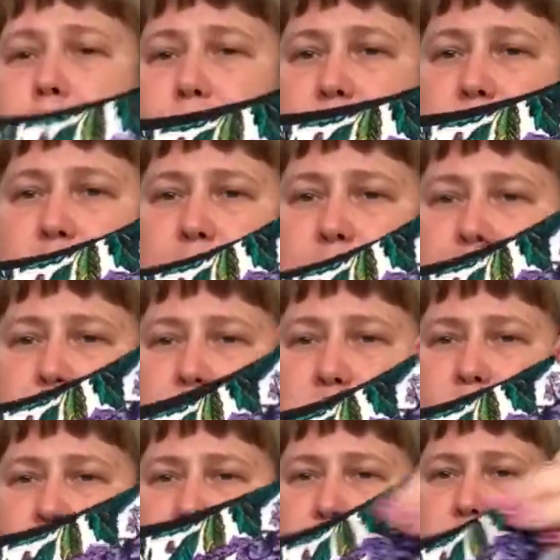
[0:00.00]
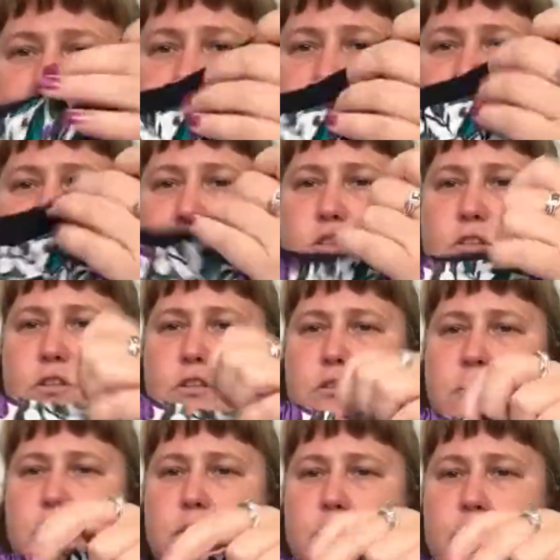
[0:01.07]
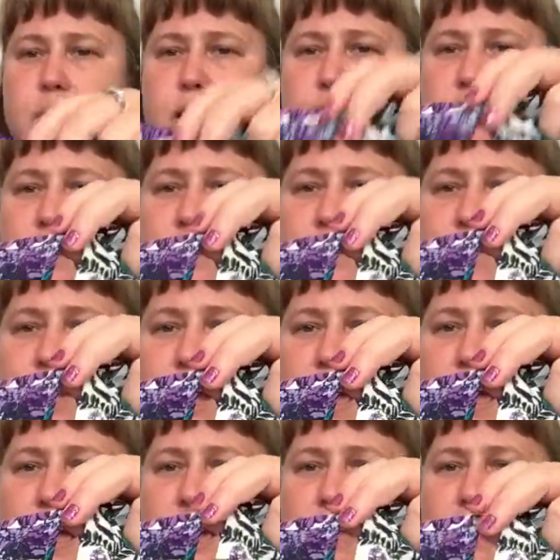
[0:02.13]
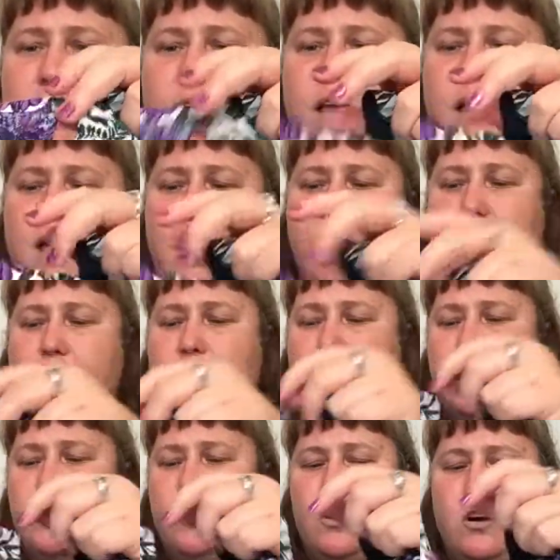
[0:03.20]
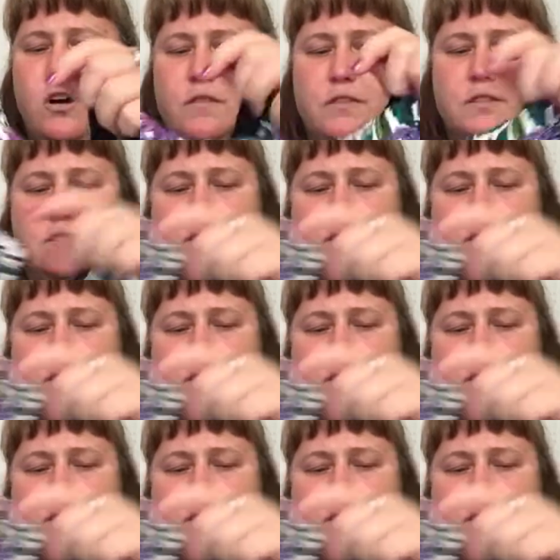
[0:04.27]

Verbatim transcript: it has this little button at the neck. And then on the